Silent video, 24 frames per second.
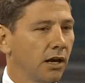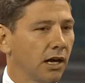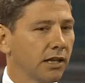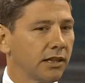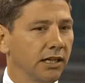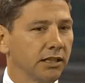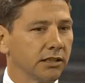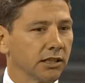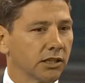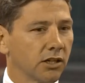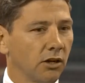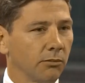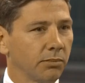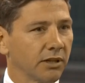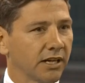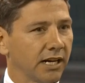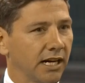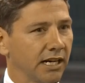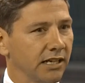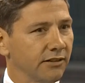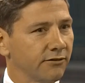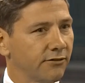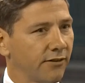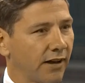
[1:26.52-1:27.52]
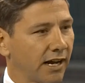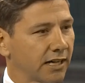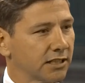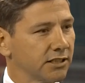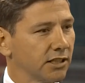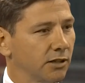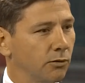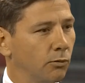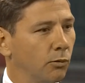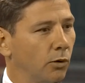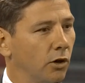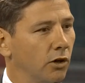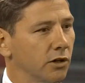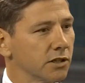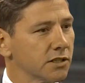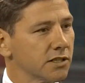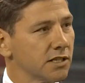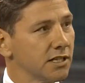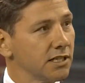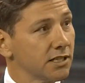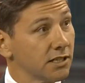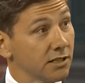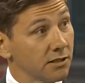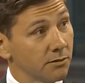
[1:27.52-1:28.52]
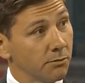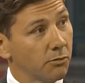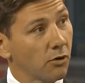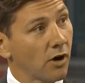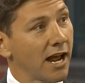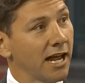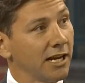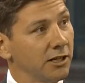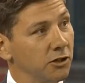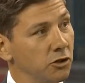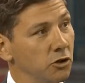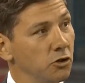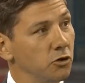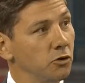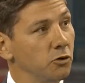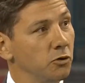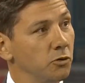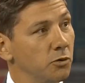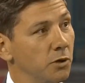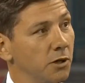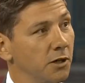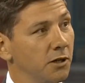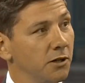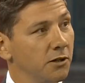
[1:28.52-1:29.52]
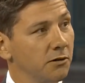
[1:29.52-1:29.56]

I think the complicating factor was this is a brand new